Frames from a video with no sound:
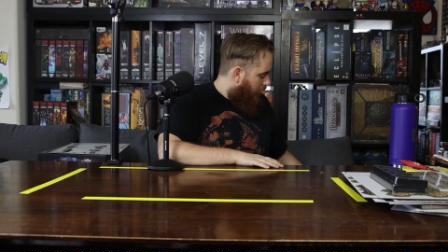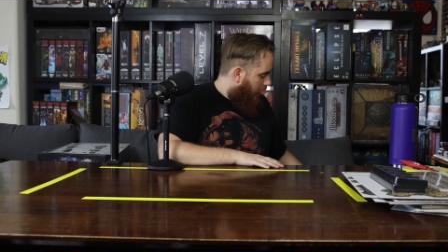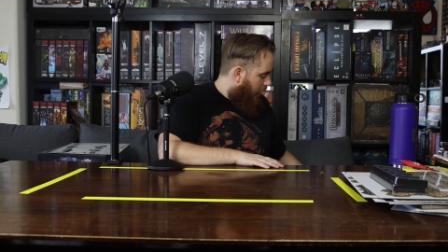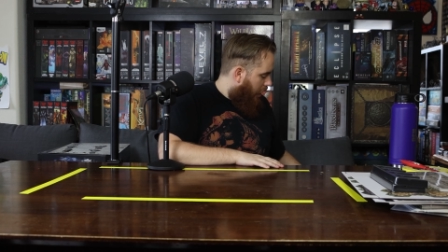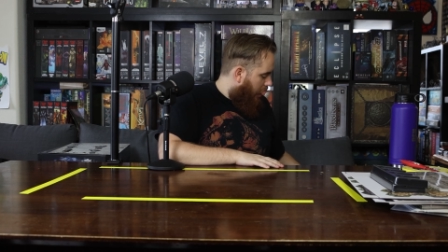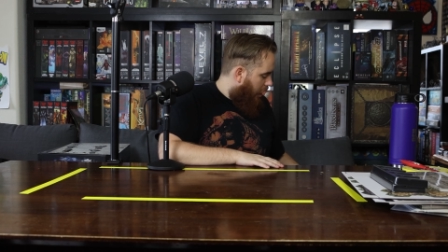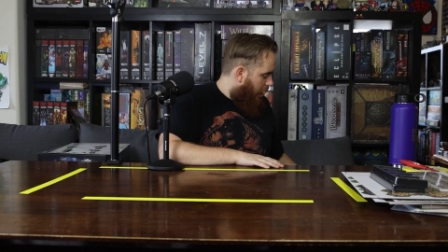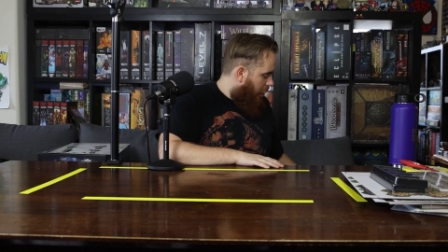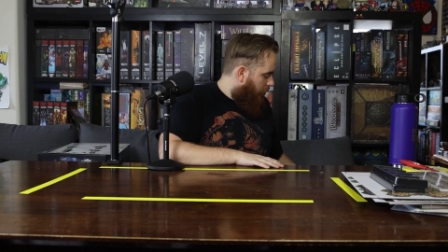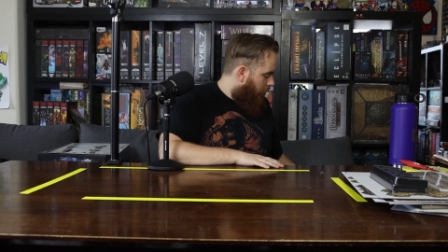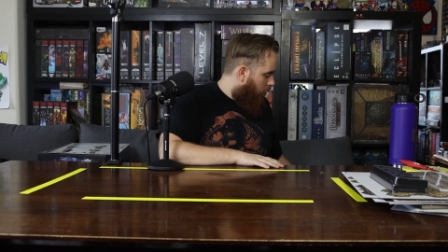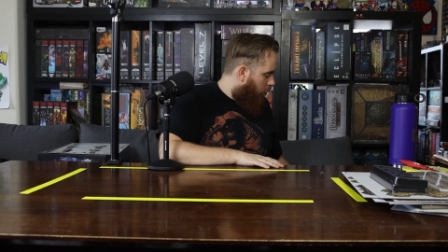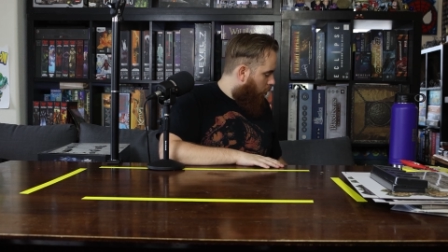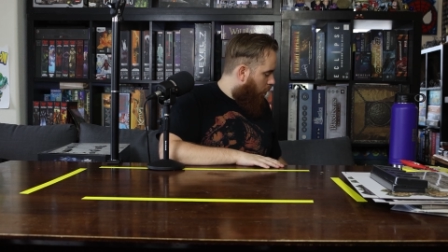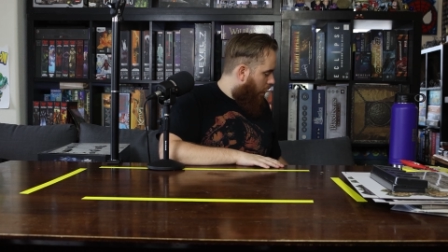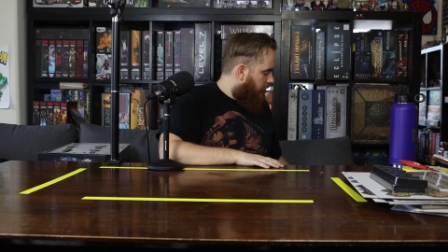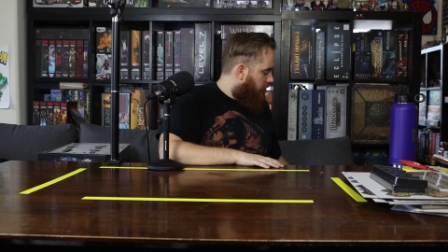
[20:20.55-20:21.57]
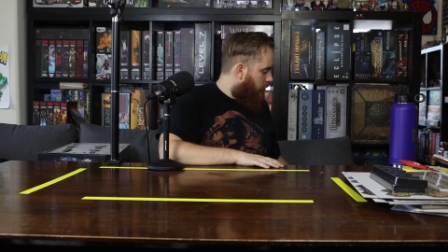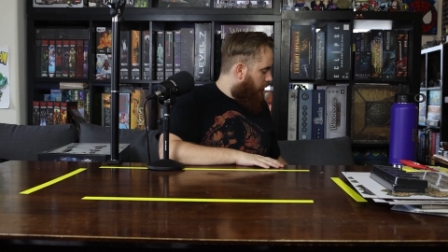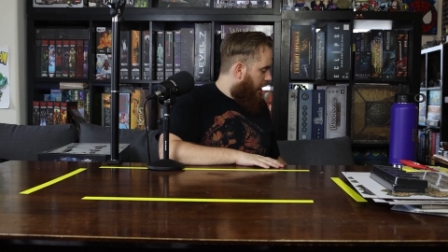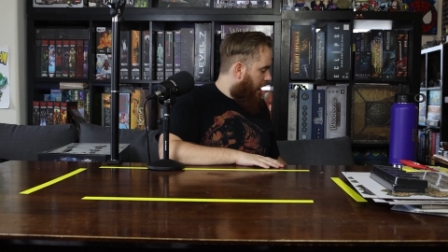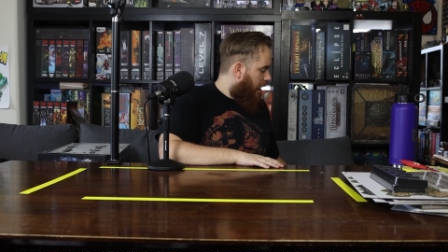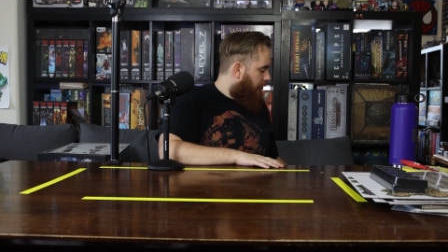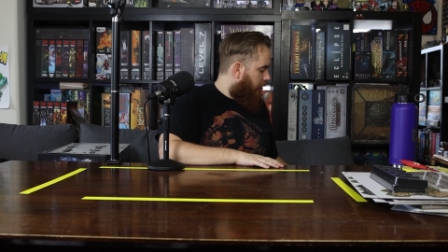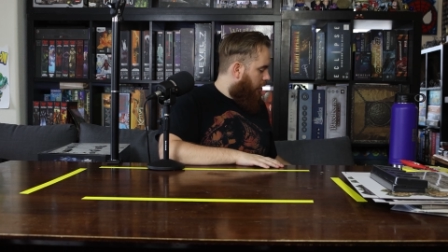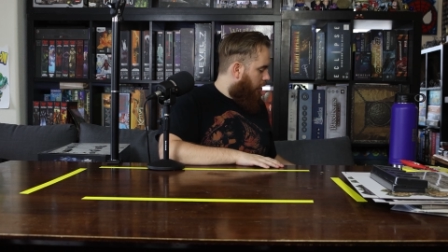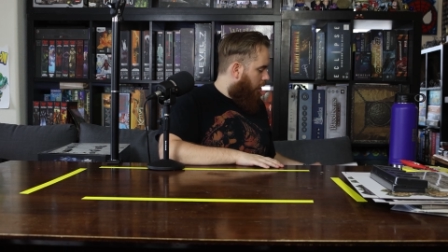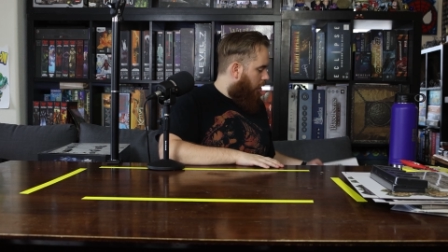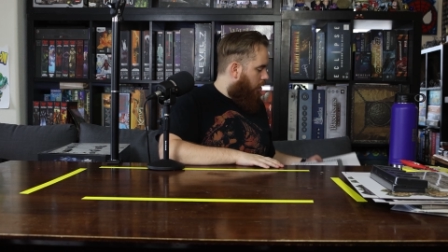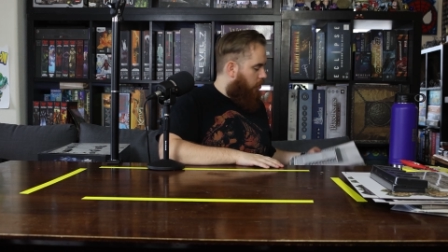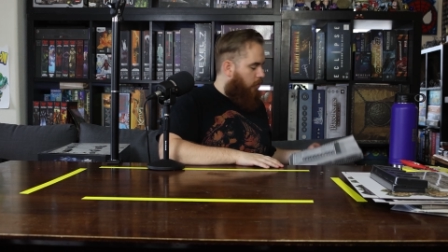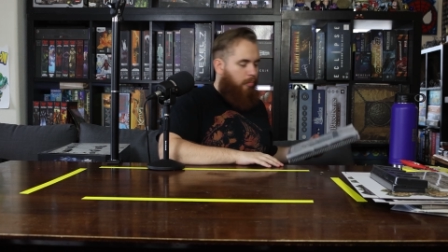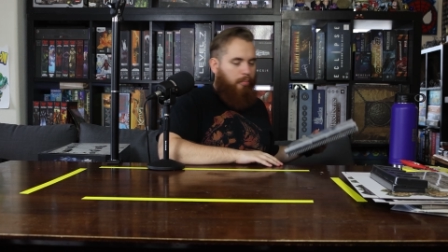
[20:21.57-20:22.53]
Um, what do we have here?
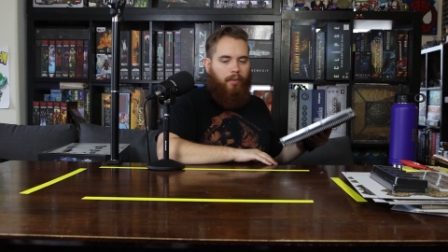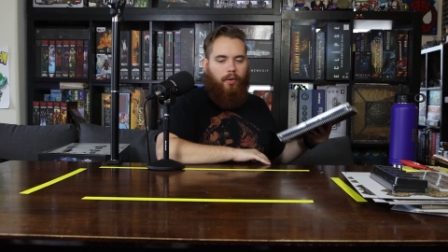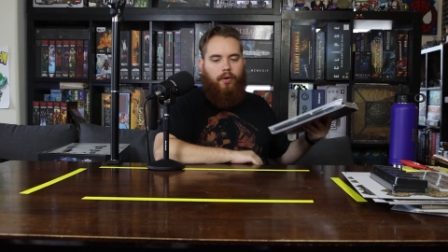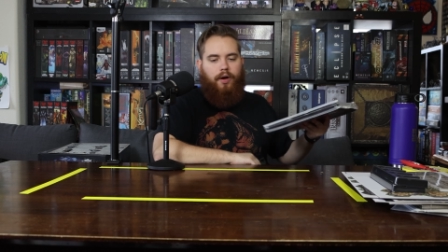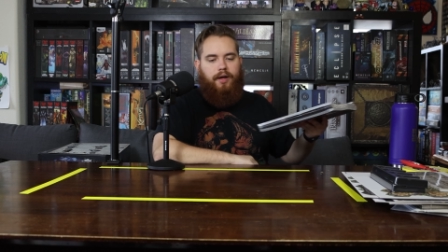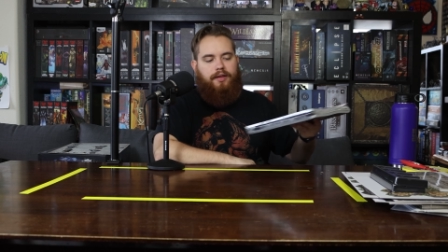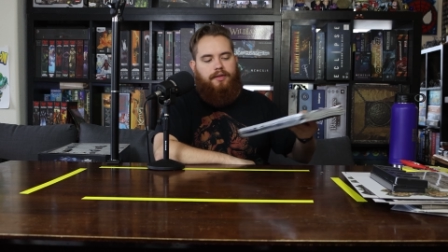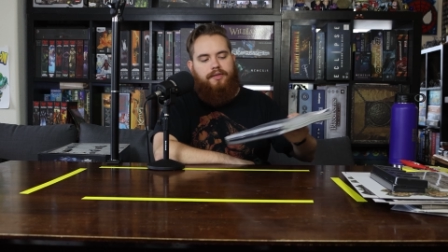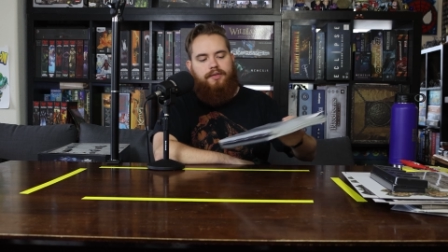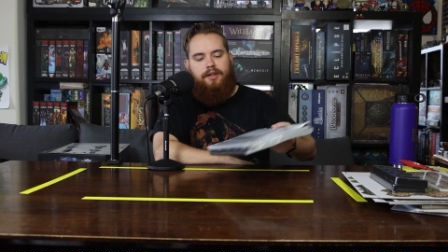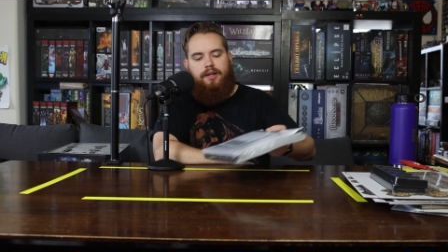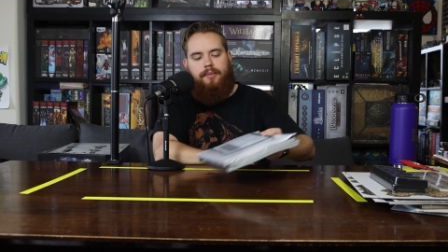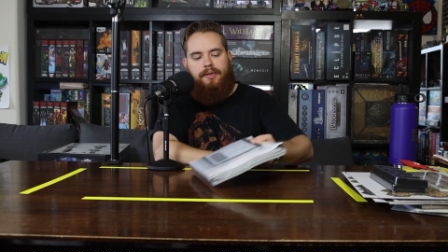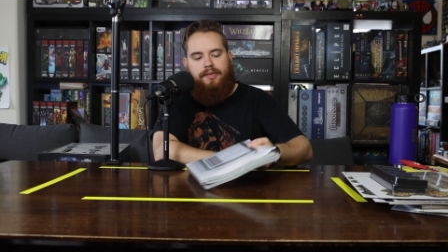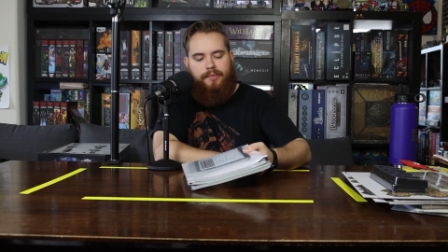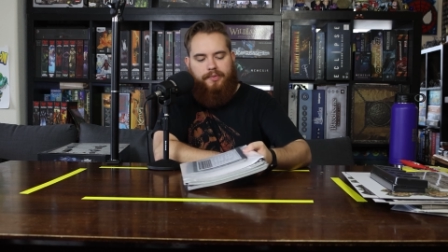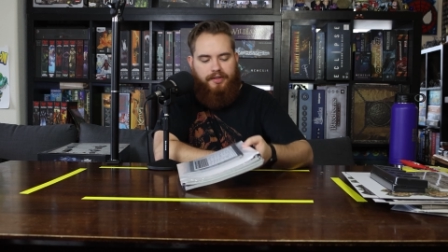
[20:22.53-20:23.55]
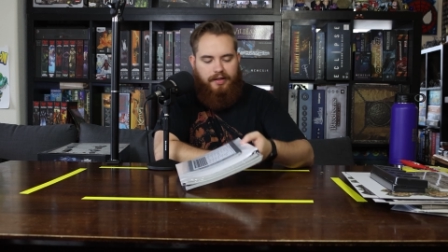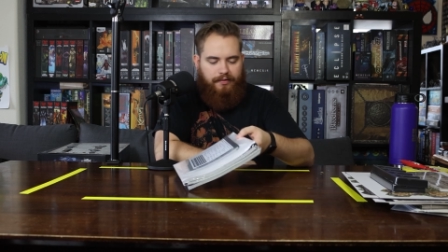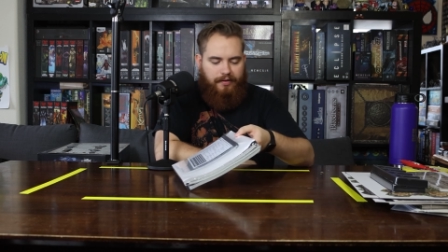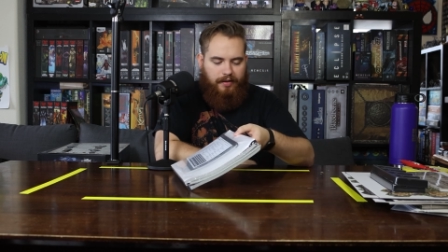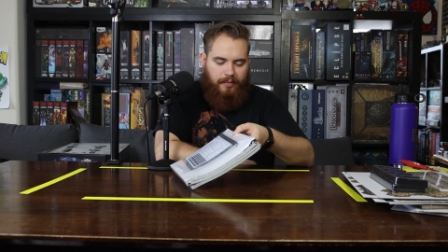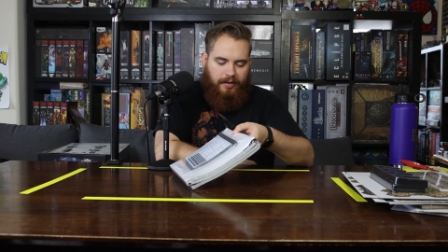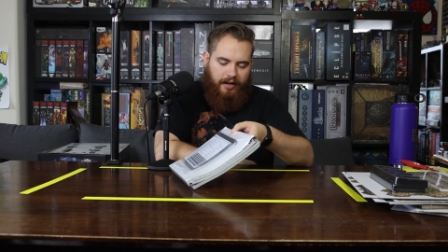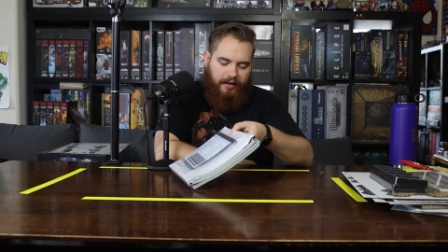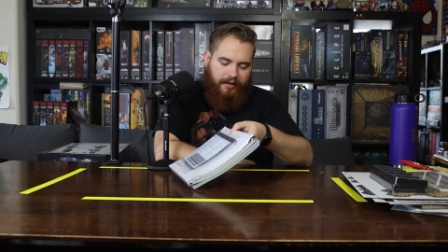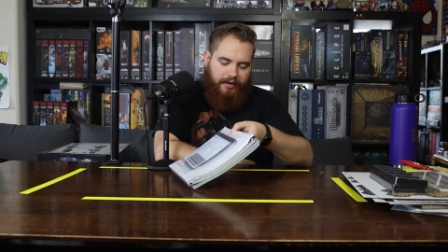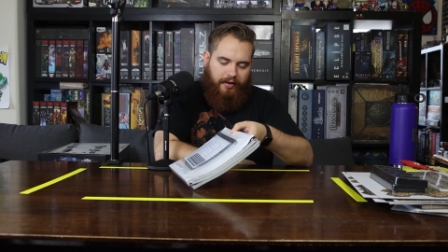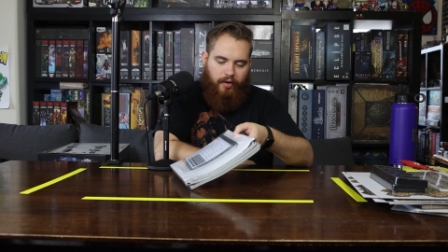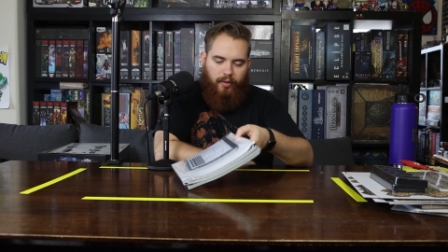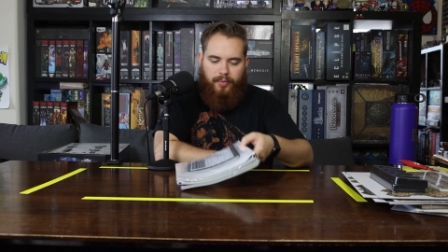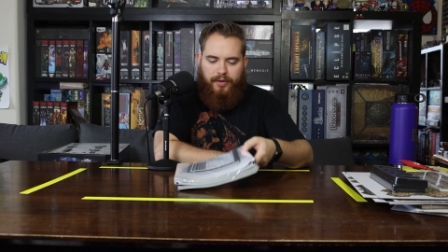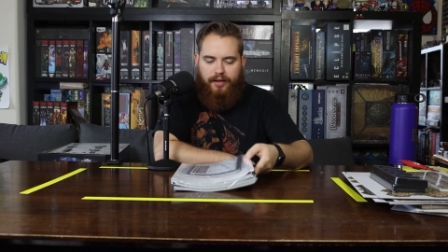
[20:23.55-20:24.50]
Oh boy, this is going to be some stuff that I'm not allowed
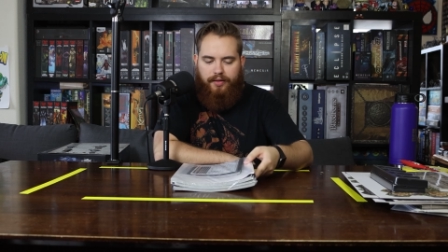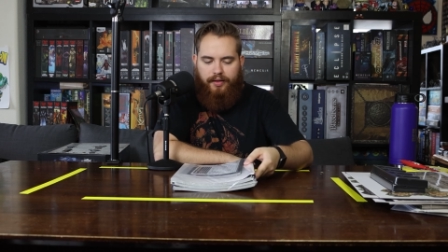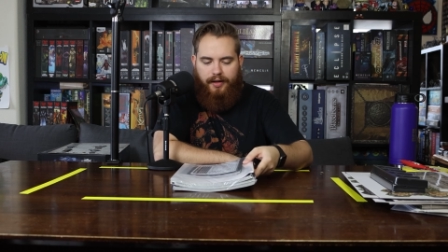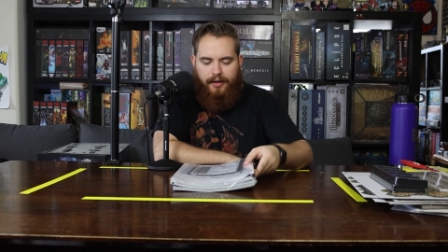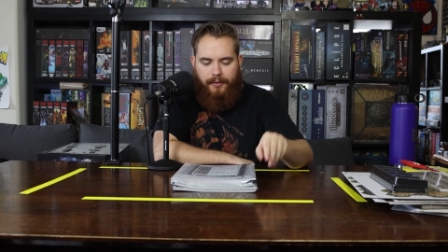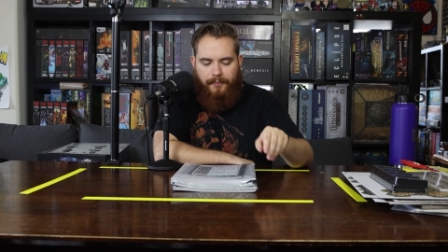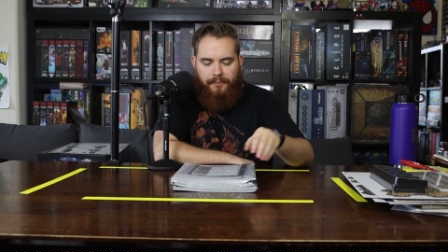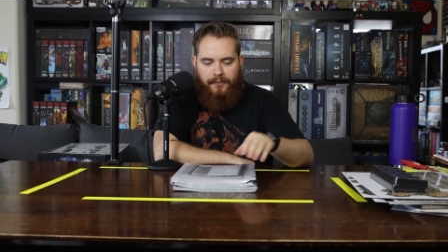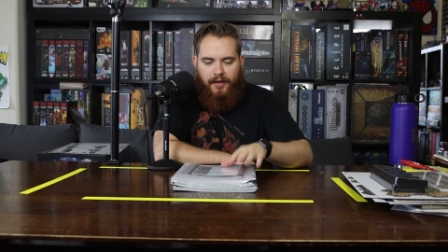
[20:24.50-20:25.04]
to open, I think.